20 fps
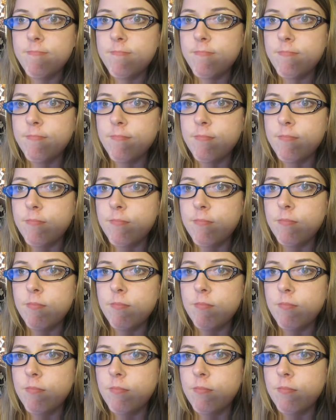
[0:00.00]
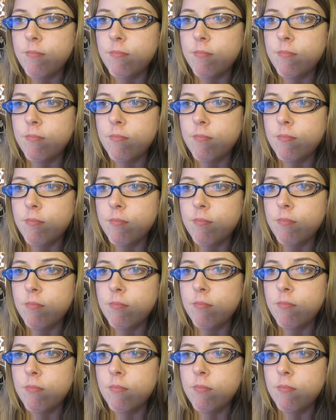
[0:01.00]

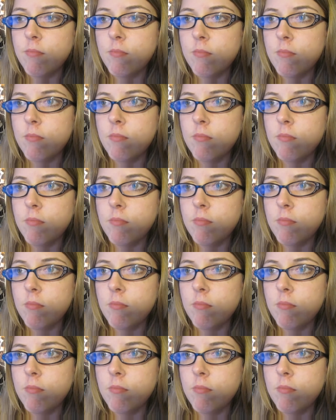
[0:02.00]
[no speech]